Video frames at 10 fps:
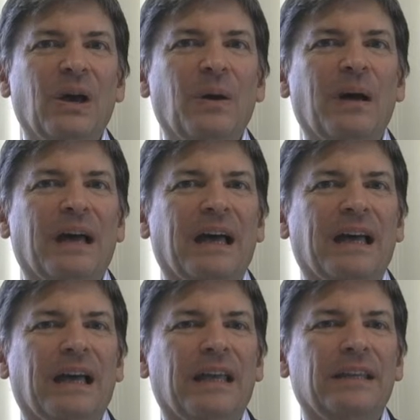Uh,
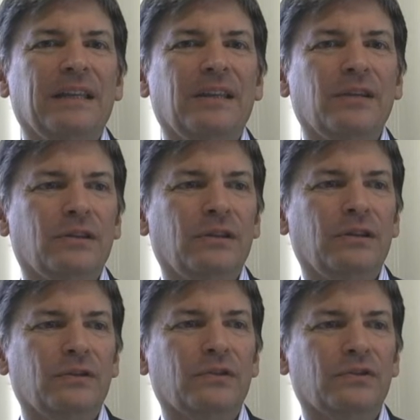I, think
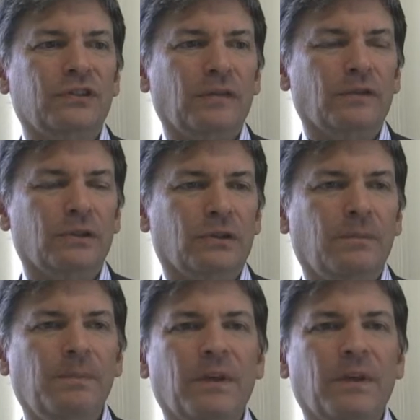there's several